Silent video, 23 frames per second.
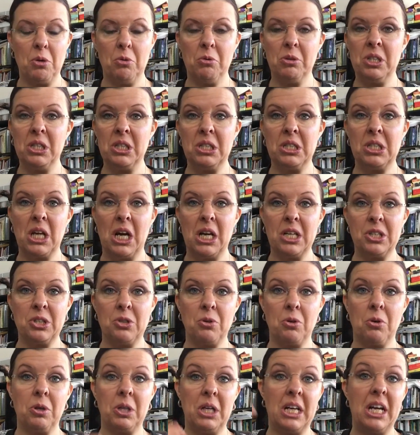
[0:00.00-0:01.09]
no
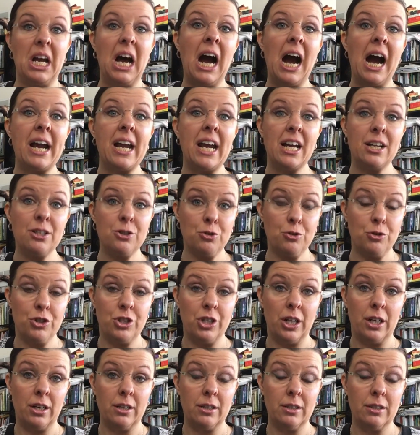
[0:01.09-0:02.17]
testosterone, and high
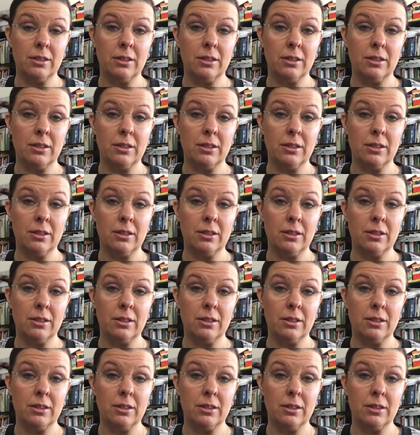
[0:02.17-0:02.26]
estrogen,